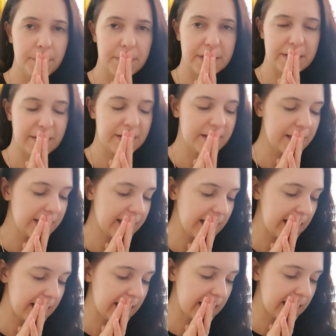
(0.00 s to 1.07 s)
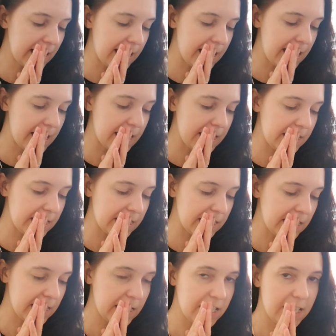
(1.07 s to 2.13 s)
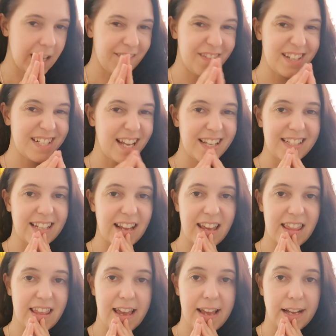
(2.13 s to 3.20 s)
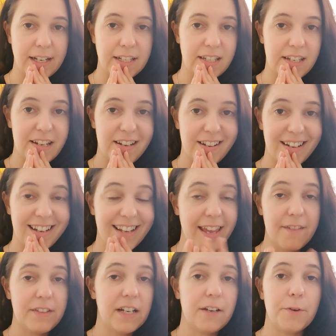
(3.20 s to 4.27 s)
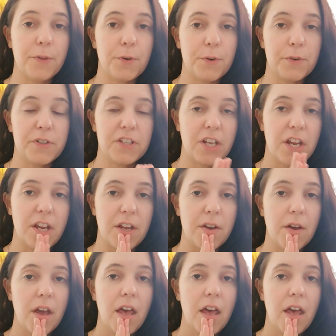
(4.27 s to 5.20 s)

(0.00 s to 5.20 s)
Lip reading: So I just think it is a fantastic thing to give a little thought to.